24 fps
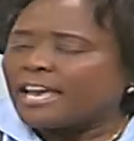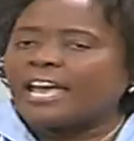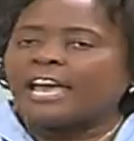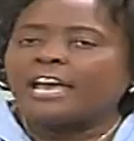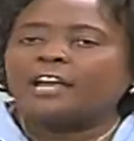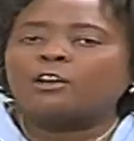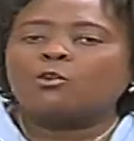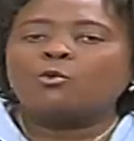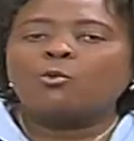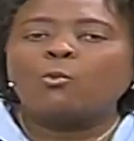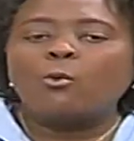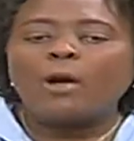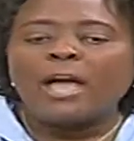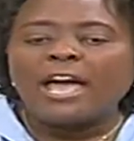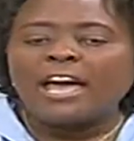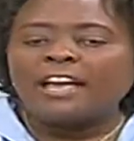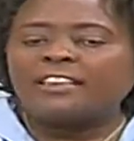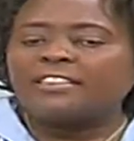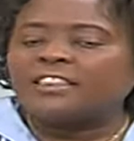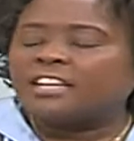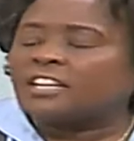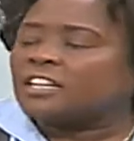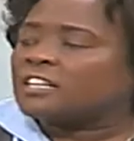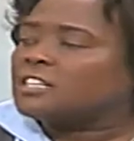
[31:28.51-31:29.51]
And where
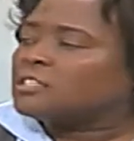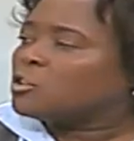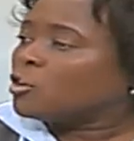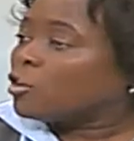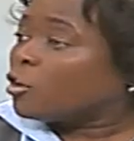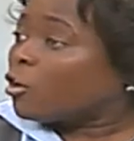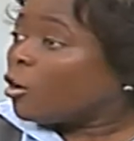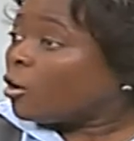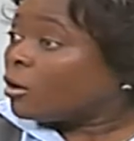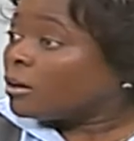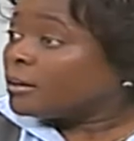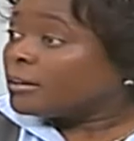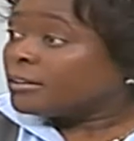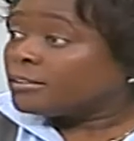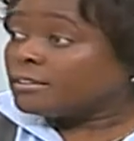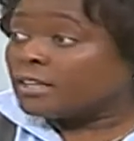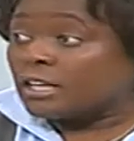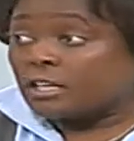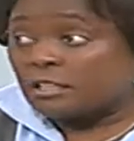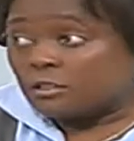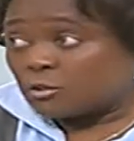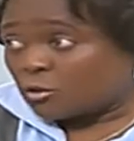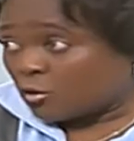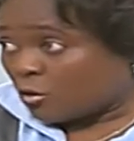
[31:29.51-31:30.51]
there is wrong,
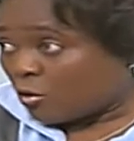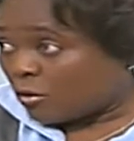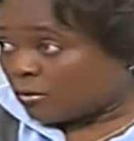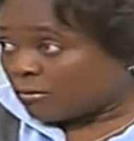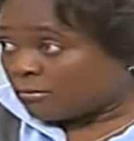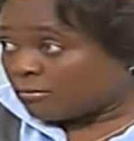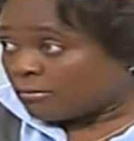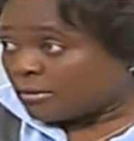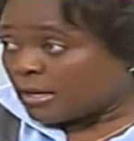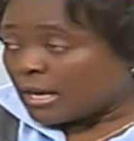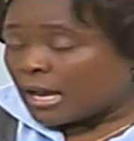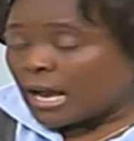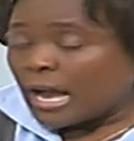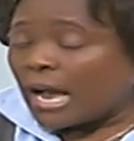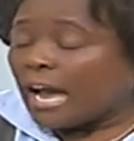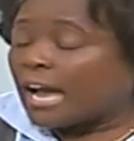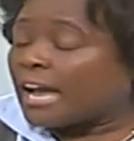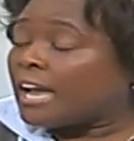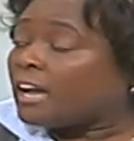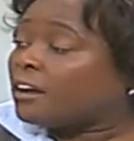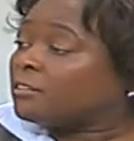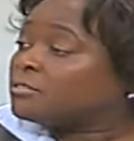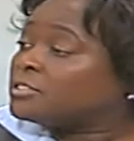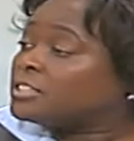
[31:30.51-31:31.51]
there is wrong. Mm.
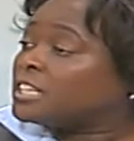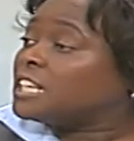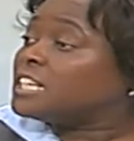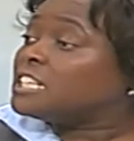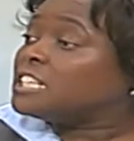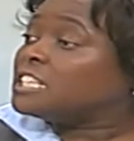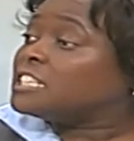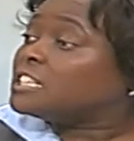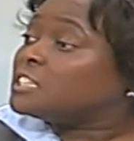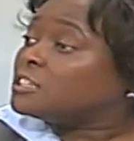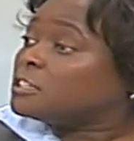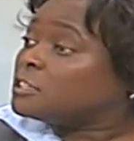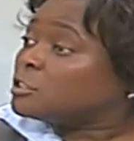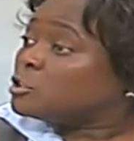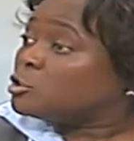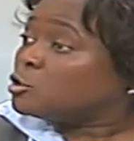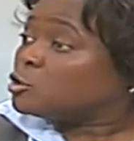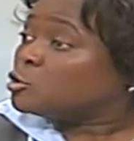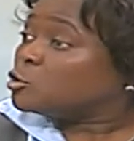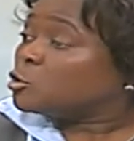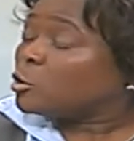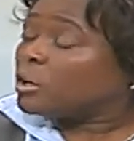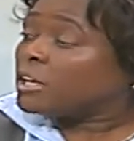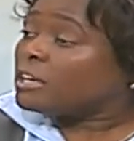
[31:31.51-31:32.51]
I have said it in this
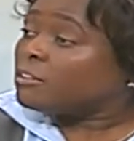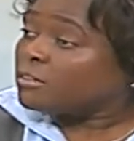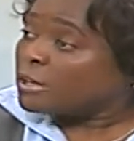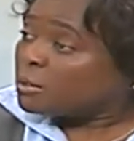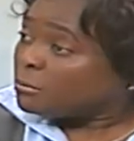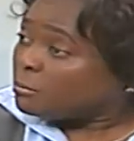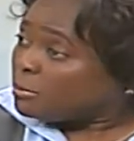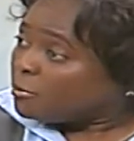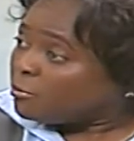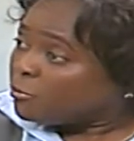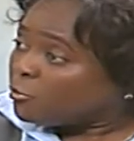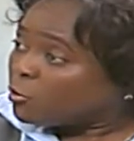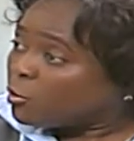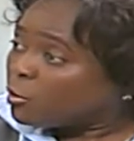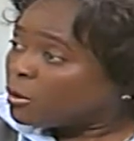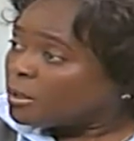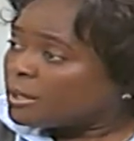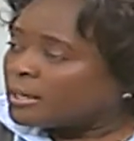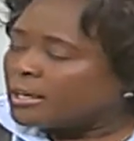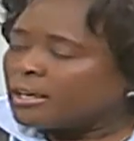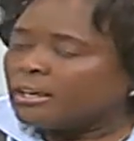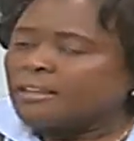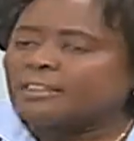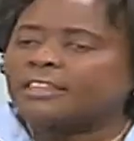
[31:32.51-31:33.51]
show even before
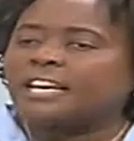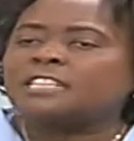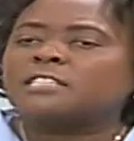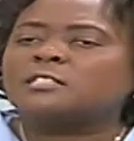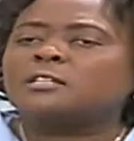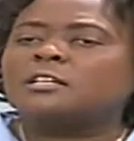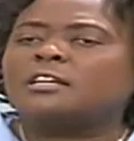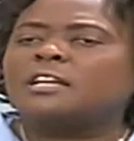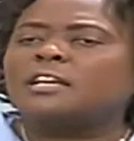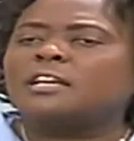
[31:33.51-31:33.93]
that